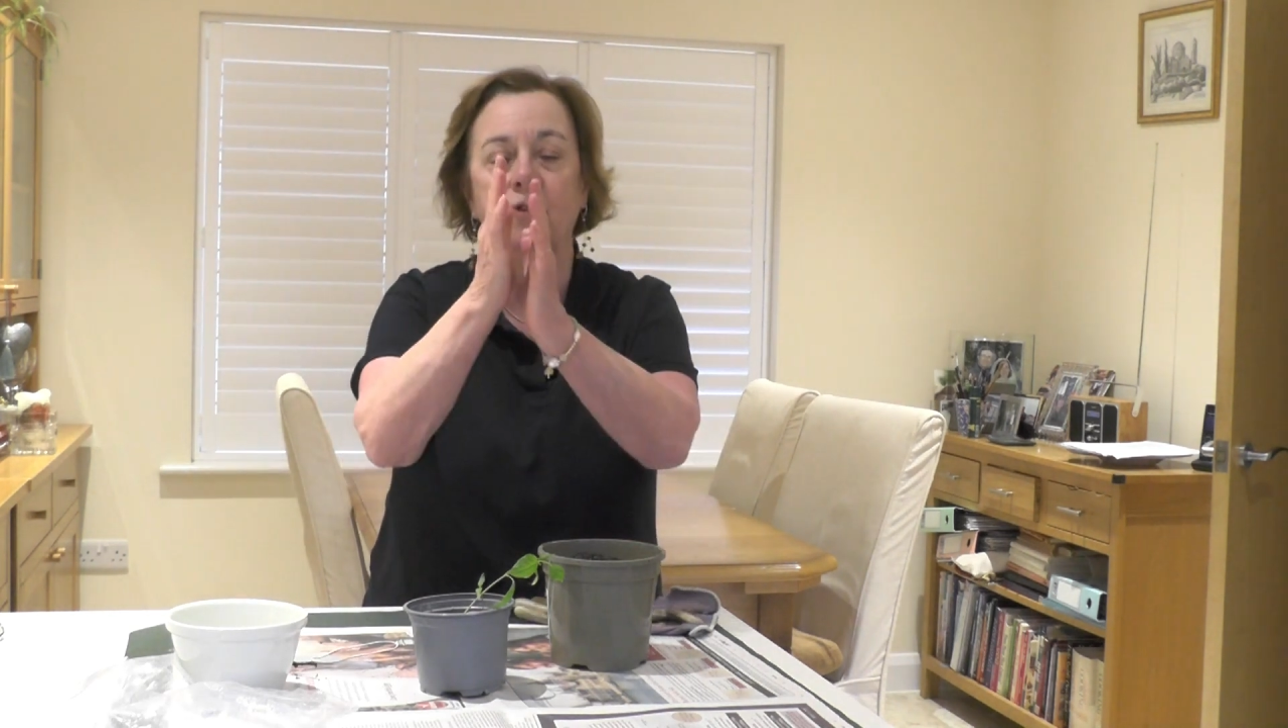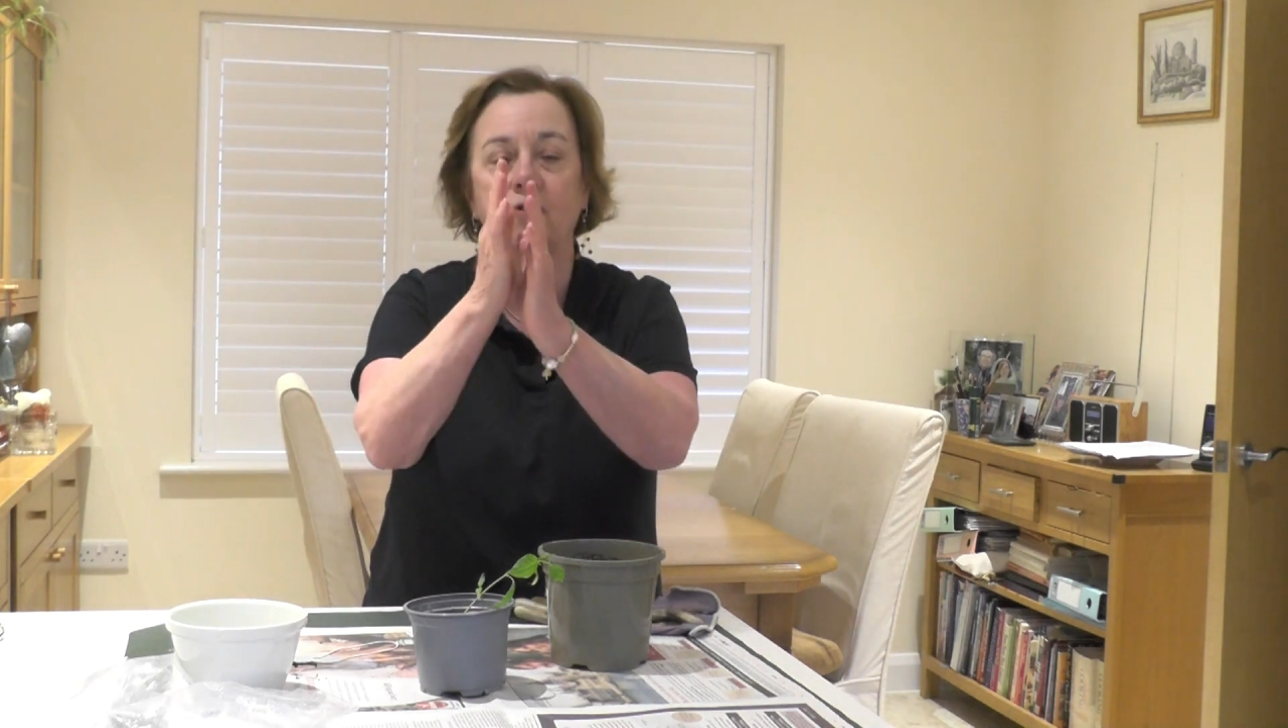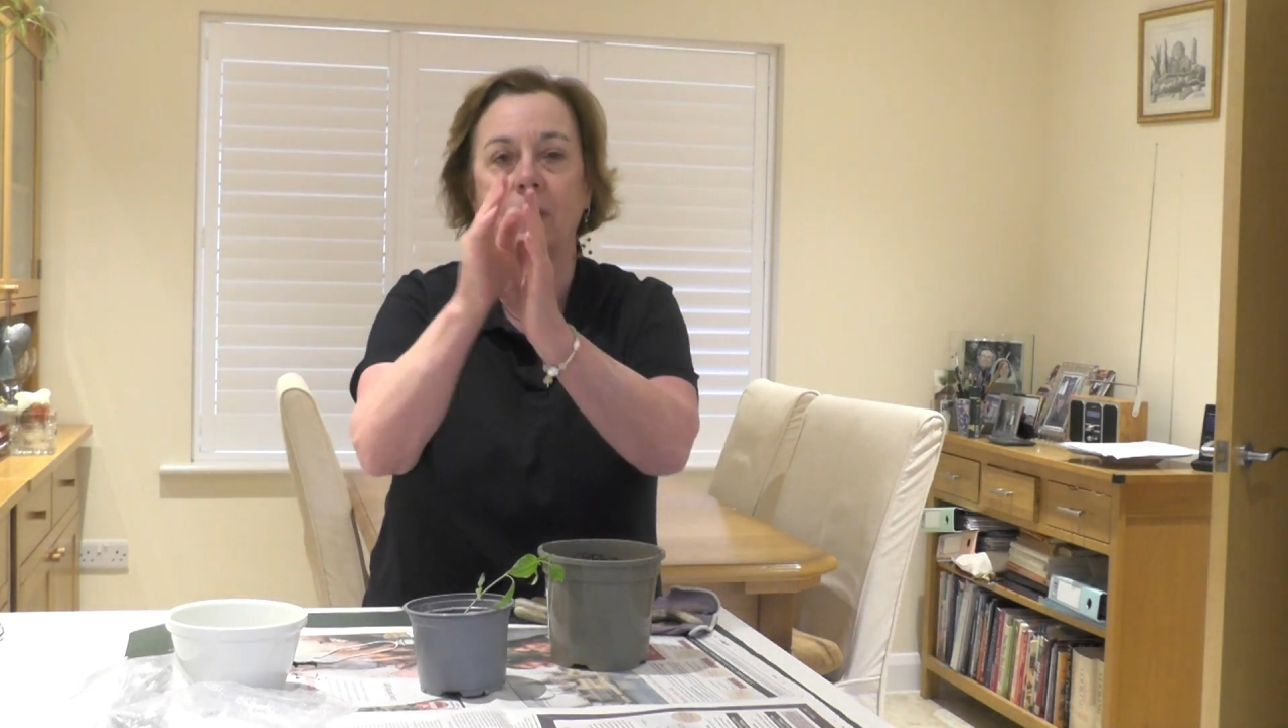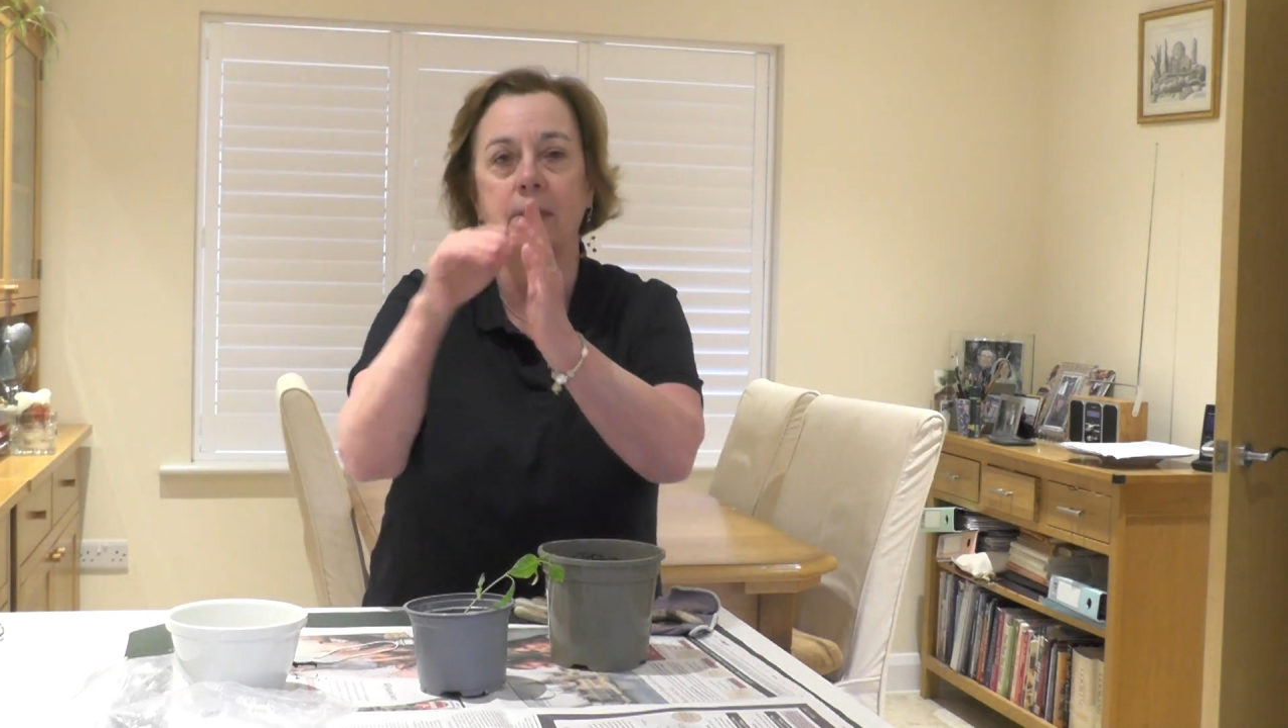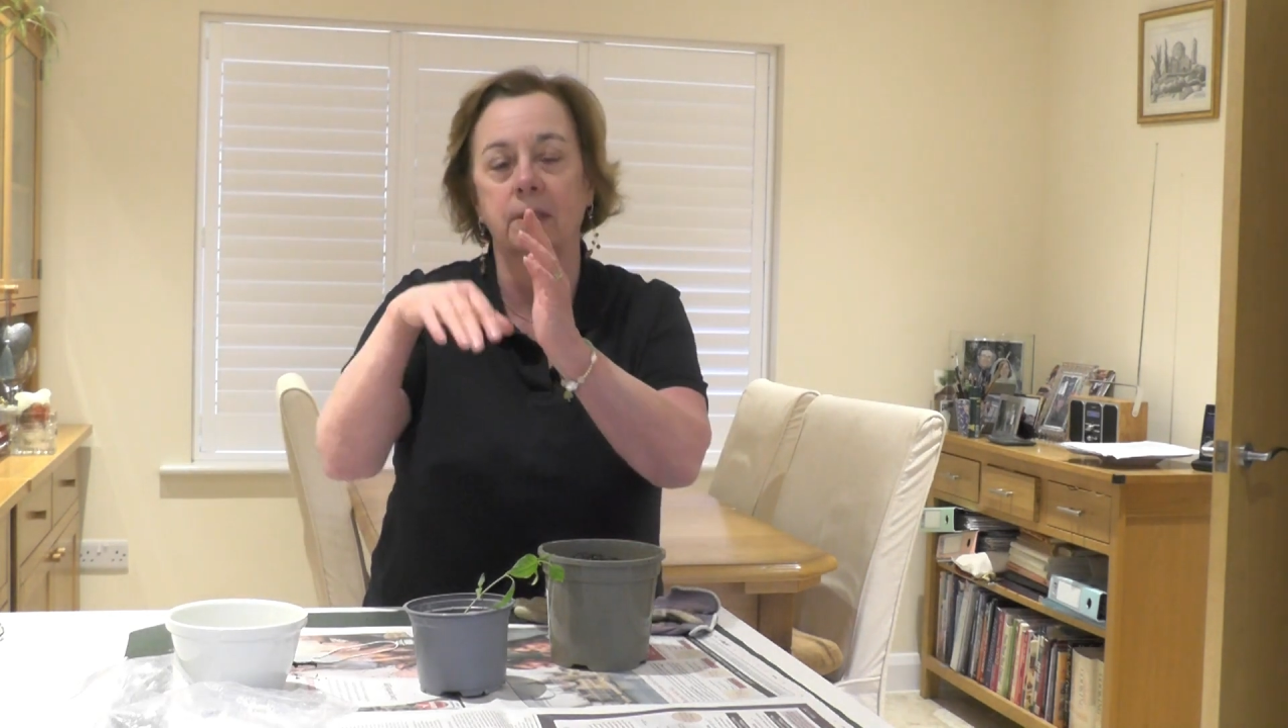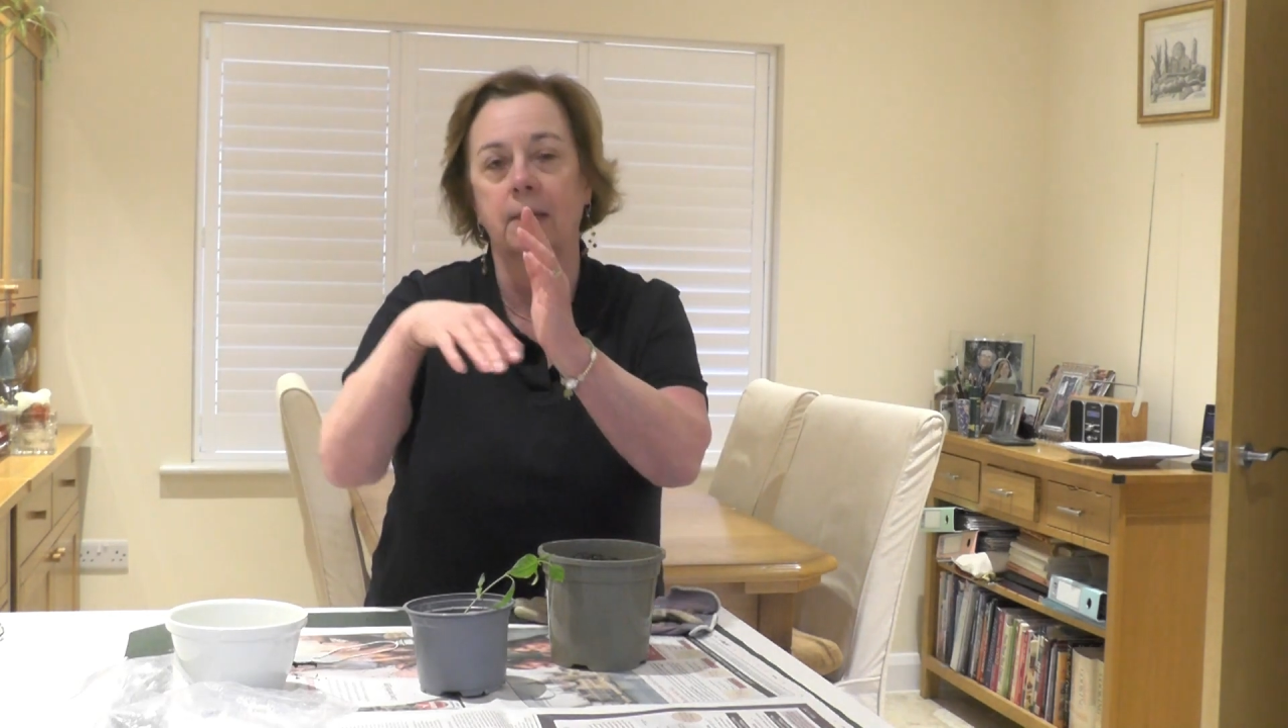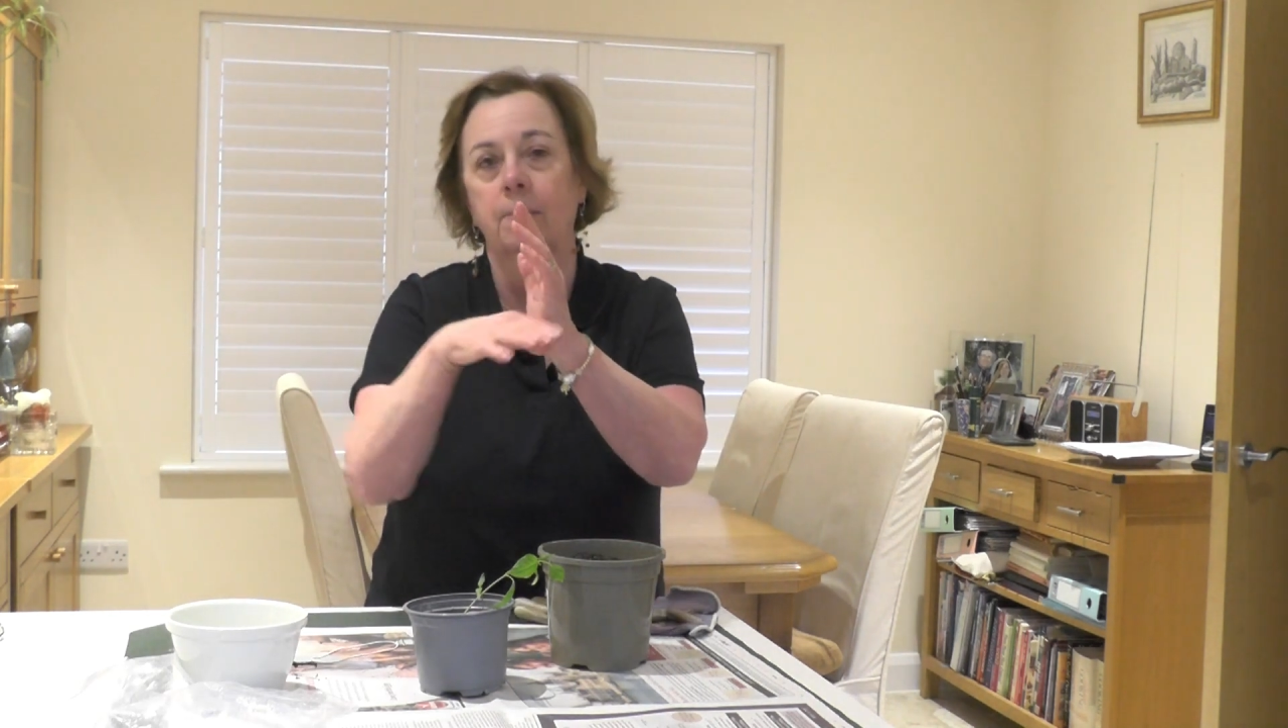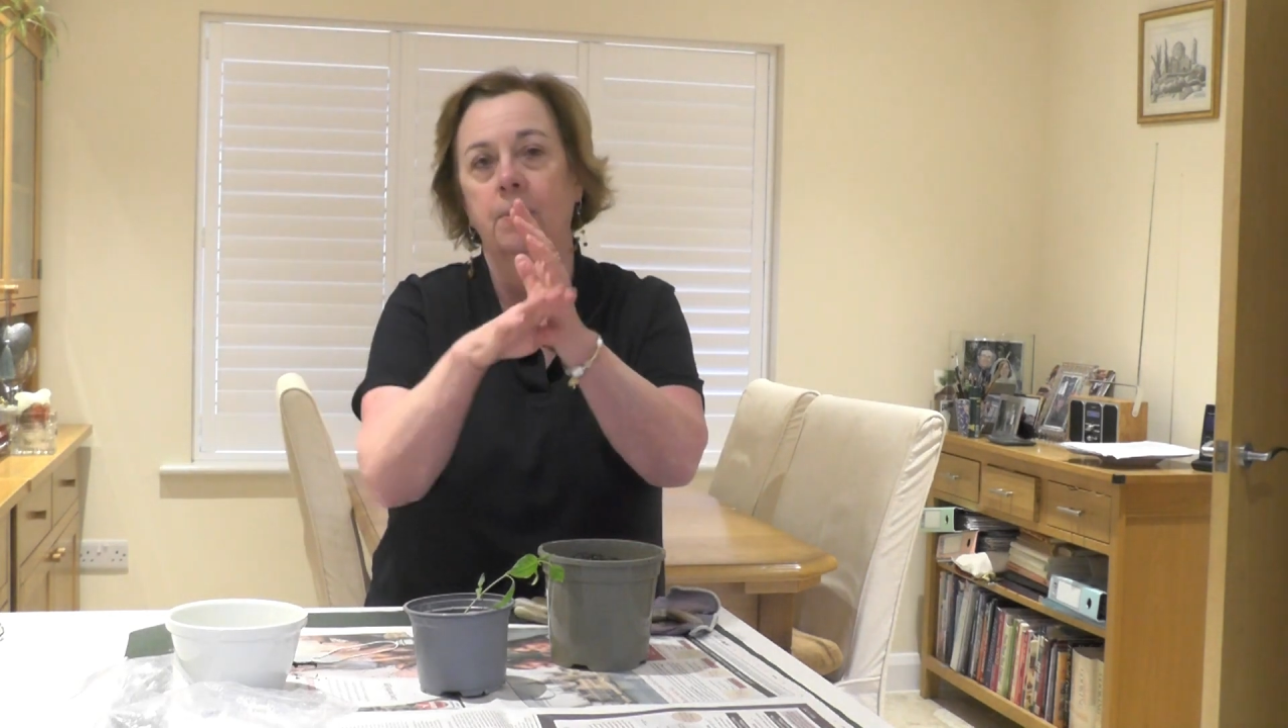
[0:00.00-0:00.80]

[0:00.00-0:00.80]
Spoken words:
straight stem,